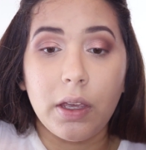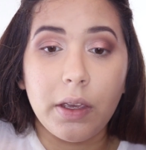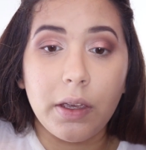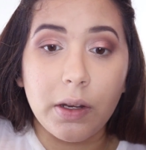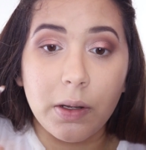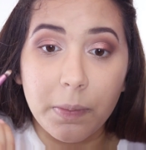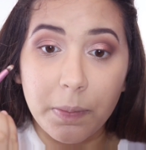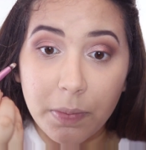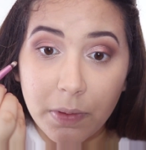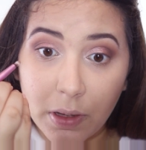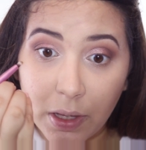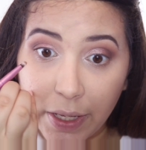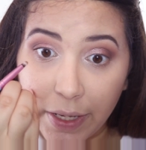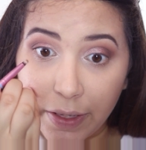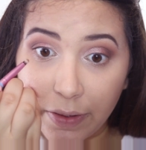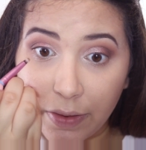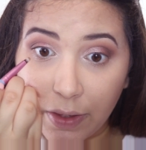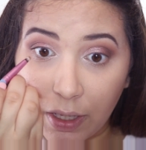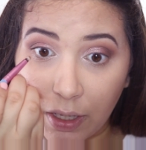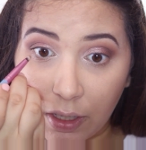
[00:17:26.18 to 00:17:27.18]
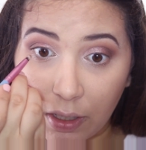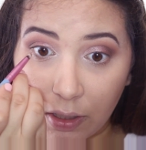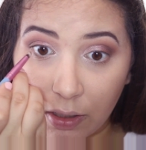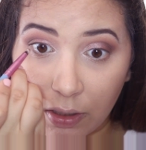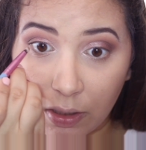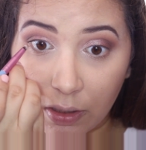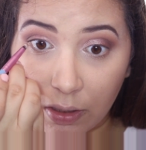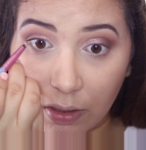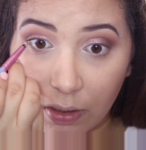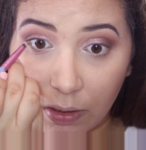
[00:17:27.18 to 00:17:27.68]
and apply that
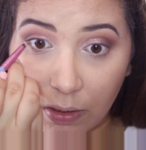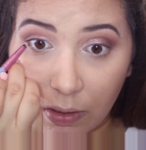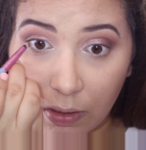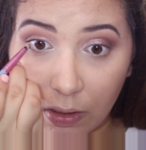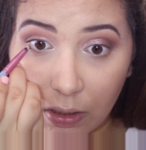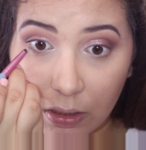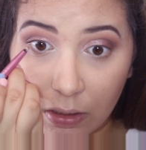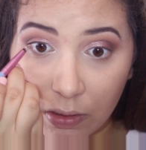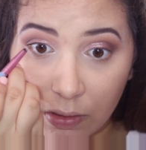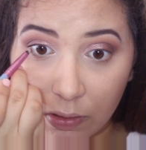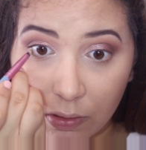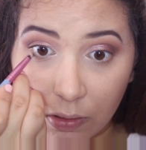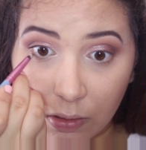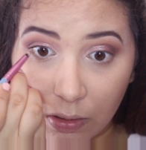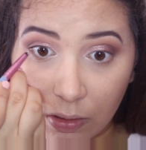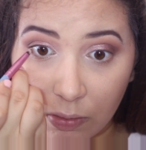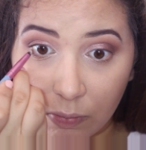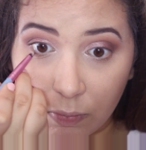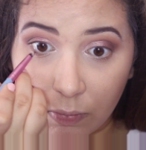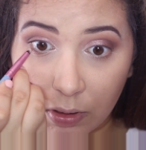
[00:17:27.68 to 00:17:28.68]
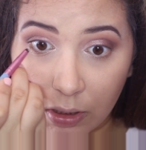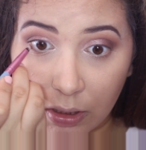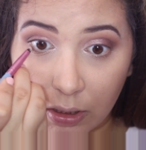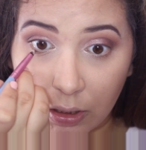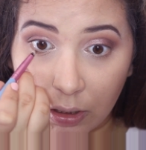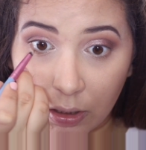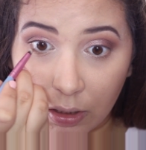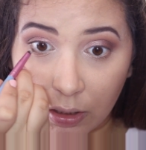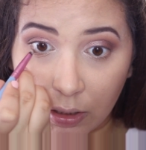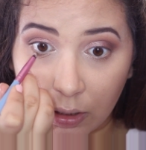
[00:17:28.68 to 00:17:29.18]
under my
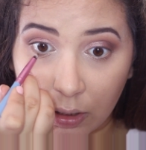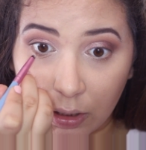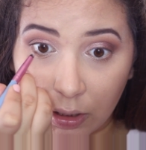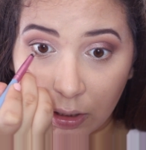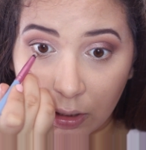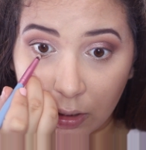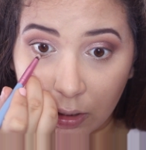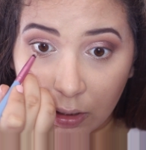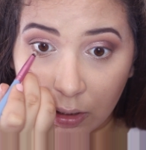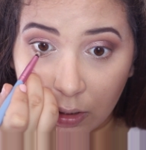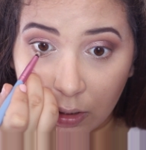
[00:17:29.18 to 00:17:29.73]
eye.